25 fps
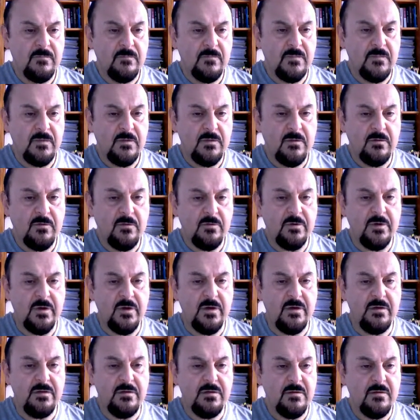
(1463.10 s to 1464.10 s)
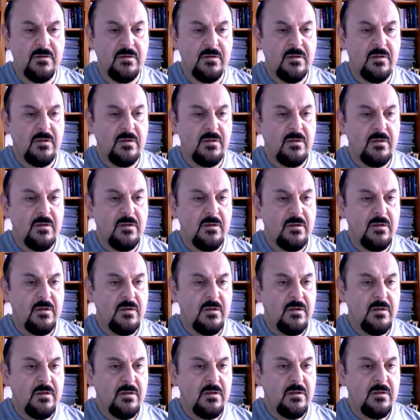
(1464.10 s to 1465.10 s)
Okay,
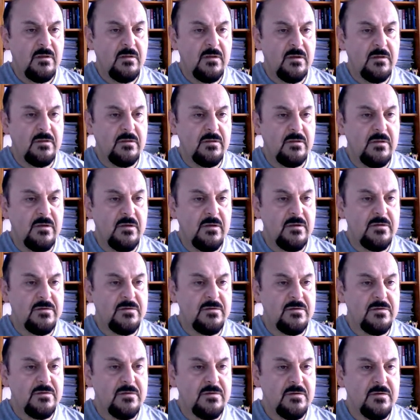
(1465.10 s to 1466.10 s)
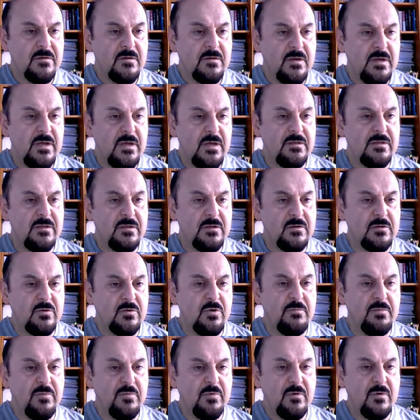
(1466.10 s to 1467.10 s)
like this in the loop.
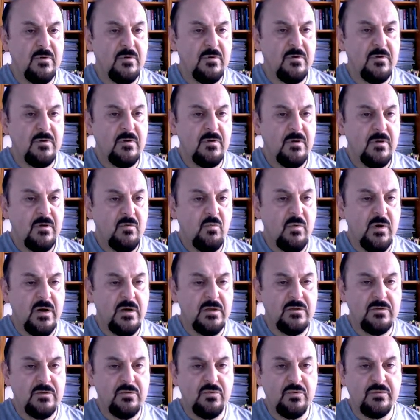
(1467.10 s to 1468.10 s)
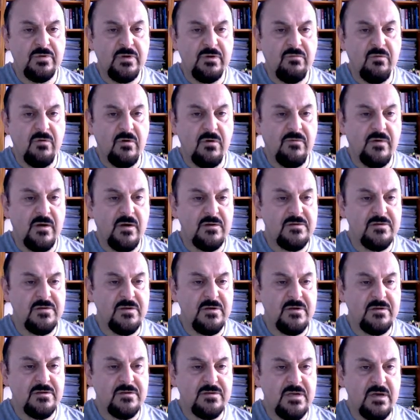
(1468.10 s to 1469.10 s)
1, 2, 3, 4, 5,
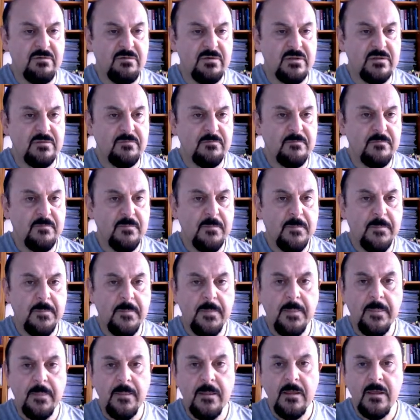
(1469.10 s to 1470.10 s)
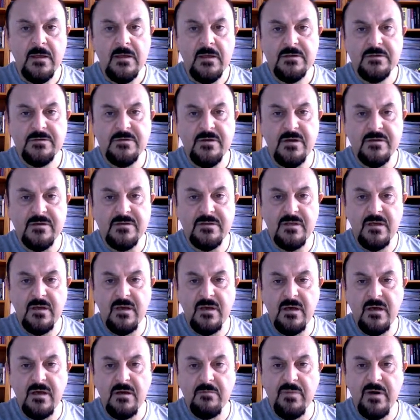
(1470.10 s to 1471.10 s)
6, 7. Just
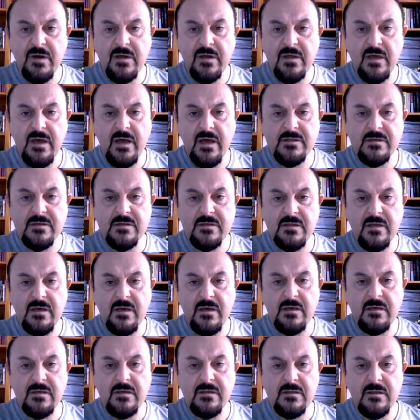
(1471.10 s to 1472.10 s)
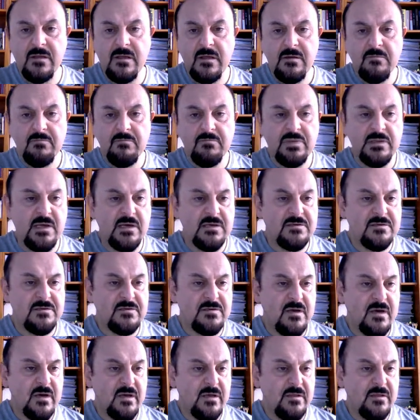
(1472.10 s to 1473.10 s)
by adding a plus
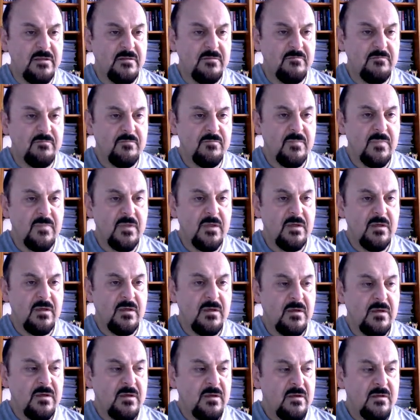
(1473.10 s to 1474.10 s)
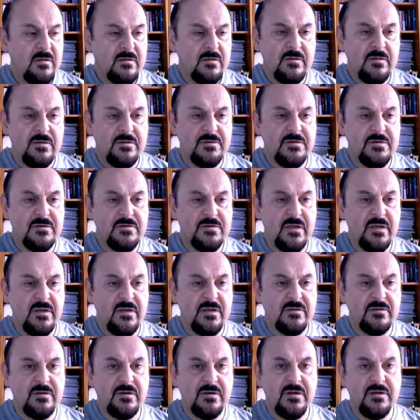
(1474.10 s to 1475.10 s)
sign. This is
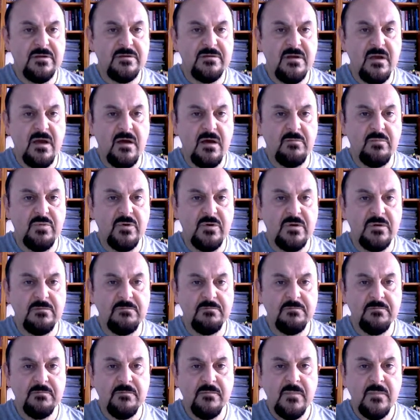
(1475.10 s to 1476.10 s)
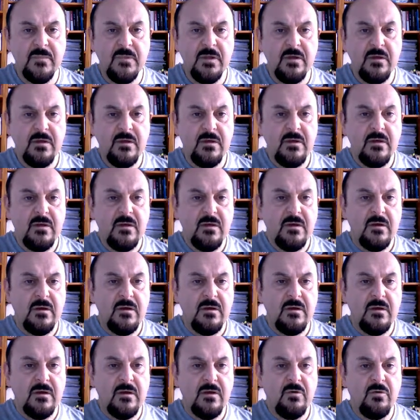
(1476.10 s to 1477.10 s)
another example.
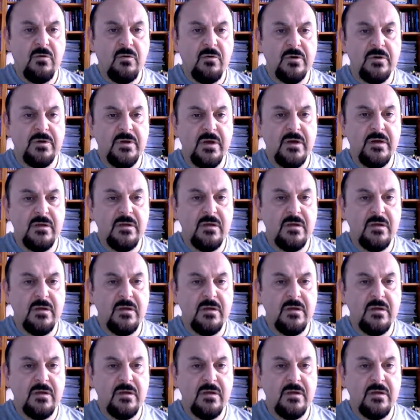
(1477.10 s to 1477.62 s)
Okay,